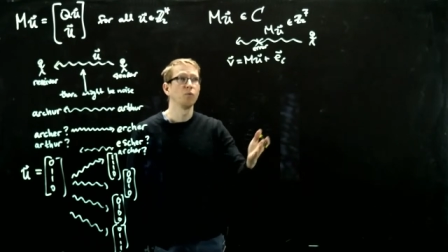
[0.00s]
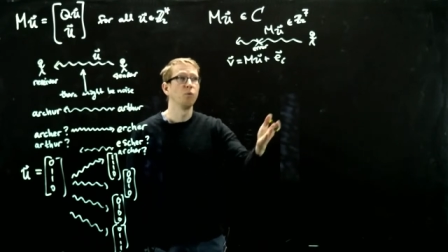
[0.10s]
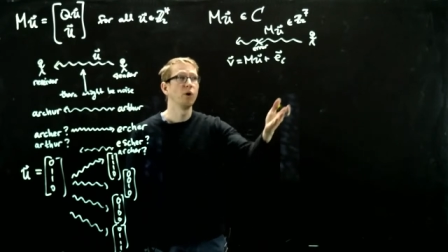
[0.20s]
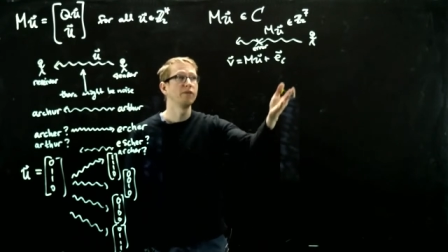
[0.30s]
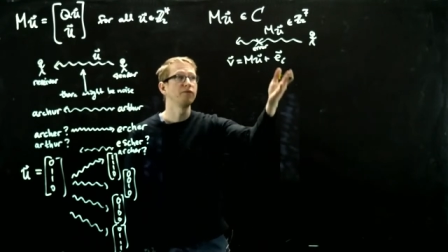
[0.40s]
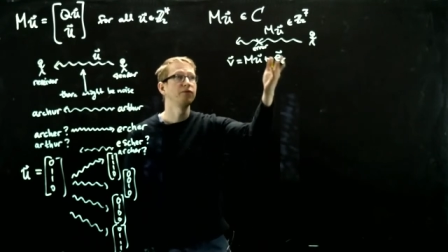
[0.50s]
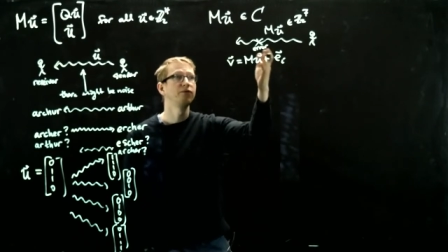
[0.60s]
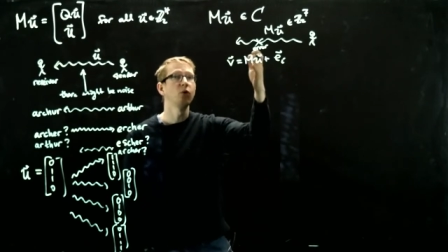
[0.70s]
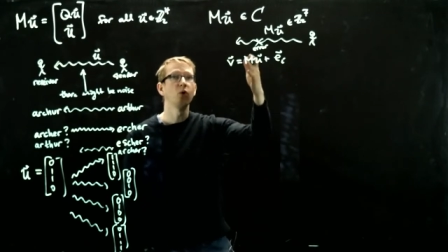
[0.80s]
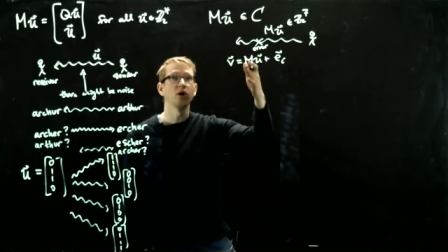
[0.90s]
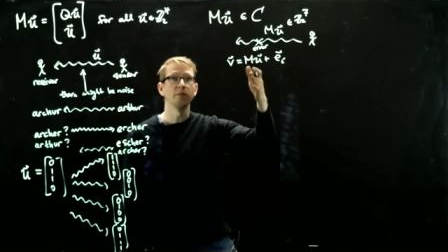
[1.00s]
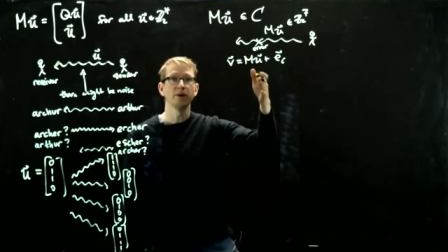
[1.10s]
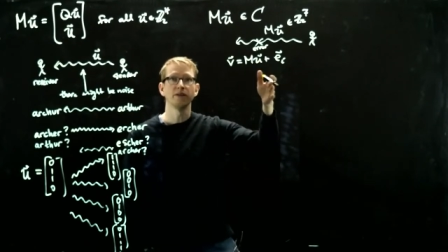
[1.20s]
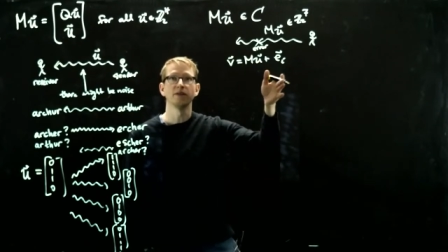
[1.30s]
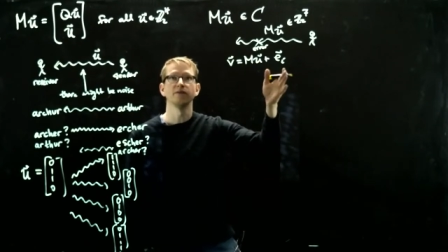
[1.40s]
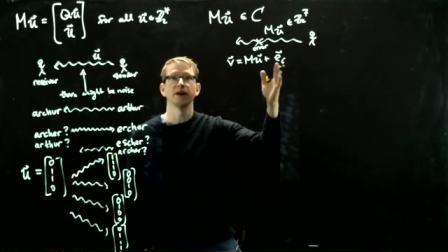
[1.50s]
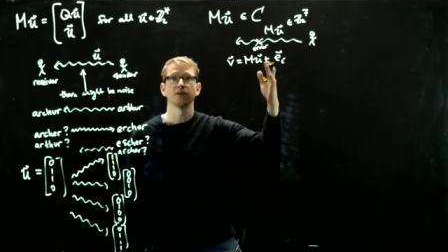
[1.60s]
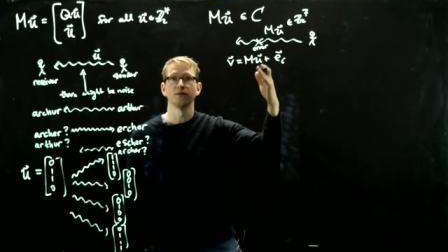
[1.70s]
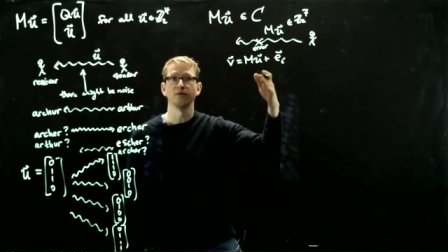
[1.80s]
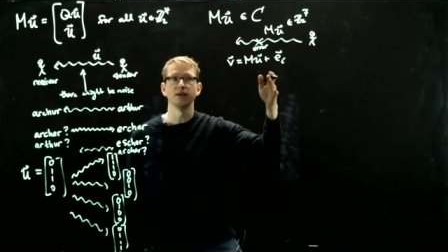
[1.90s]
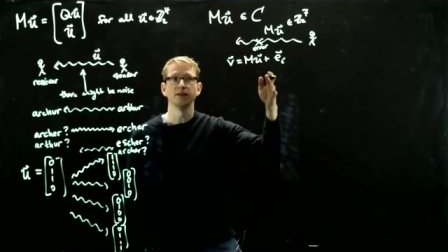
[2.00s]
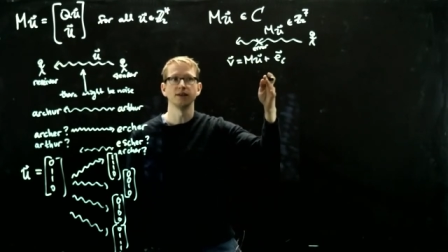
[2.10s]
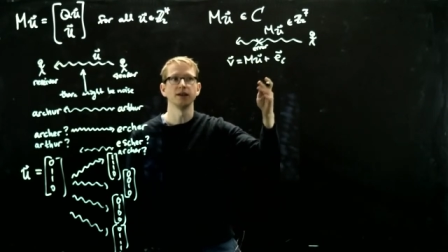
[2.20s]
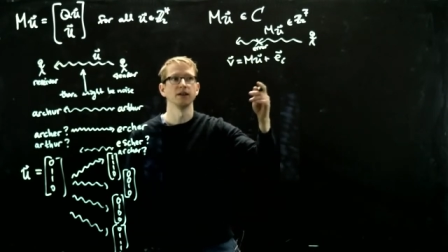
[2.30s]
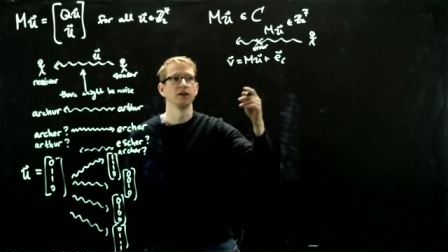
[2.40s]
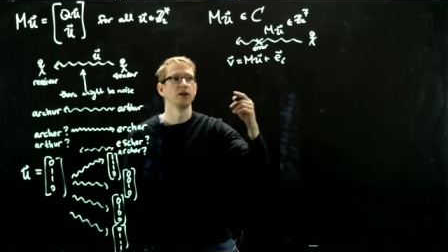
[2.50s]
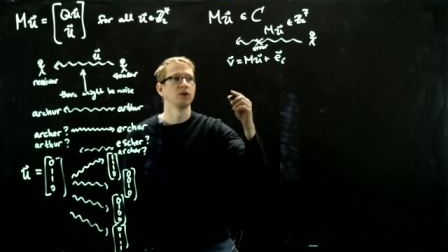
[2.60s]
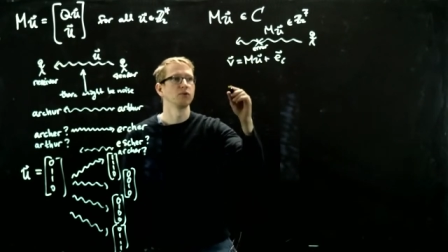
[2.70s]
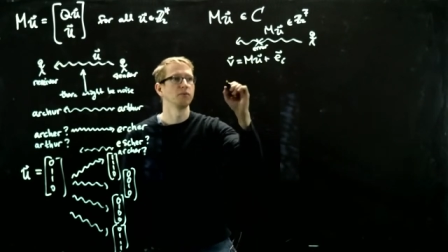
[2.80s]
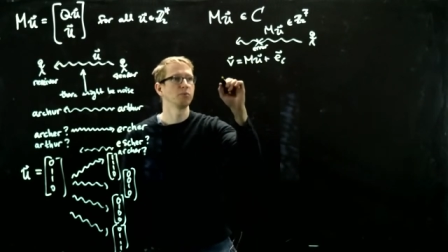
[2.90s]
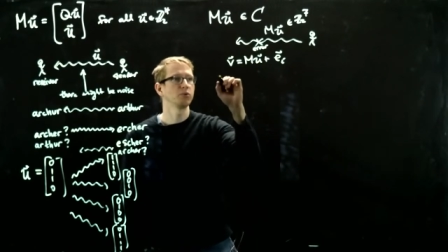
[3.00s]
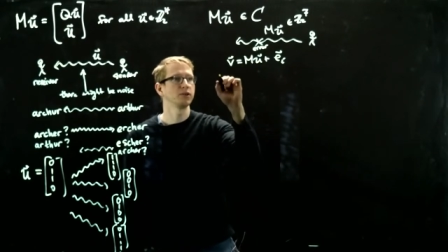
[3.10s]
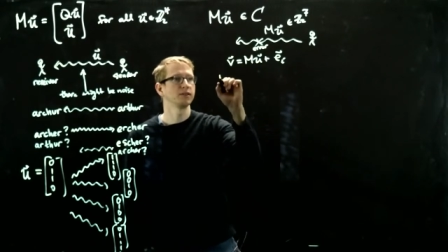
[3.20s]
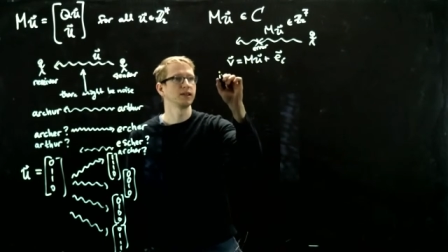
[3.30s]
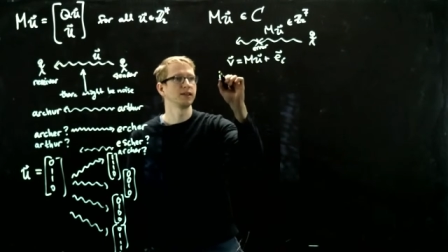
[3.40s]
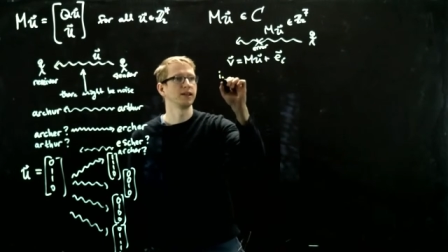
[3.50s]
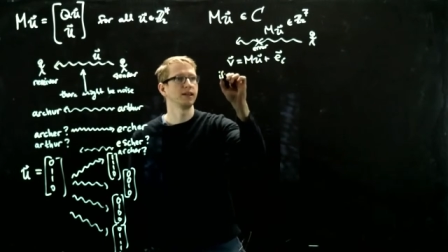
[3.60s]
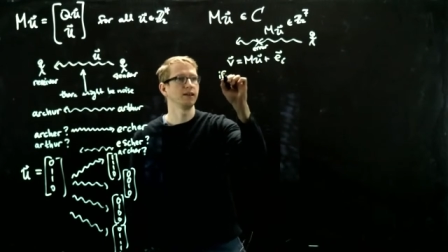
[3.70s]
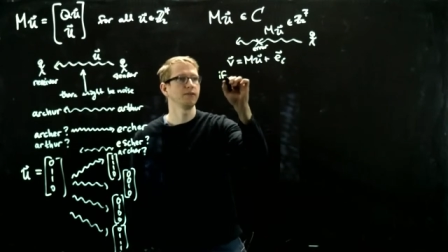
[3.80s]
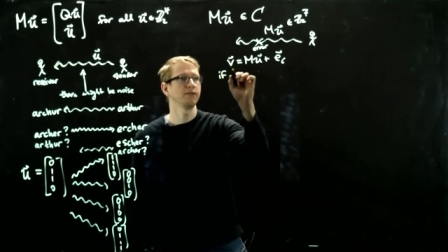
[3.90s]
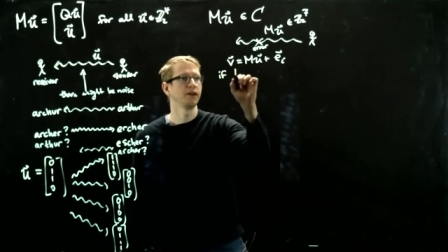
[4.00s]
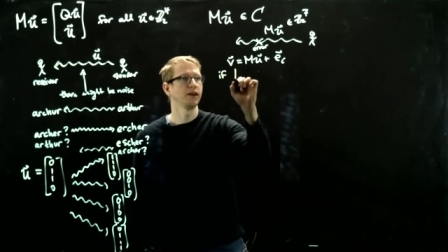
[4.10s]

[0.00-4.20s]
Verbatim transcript: what form the vector v is in. Remember we said that if